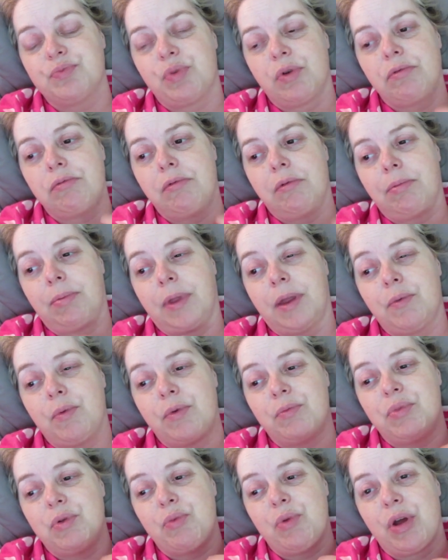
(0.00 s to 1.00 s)
probably
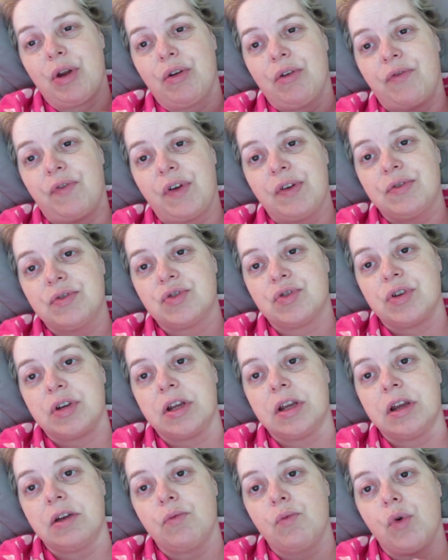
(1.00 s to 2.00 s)
would be better if I was
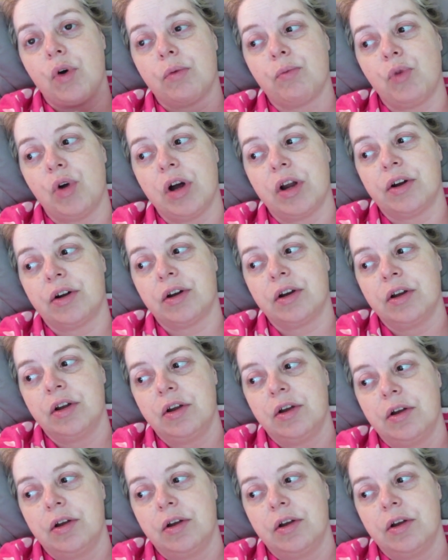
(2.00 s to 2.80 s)
drinking warm water,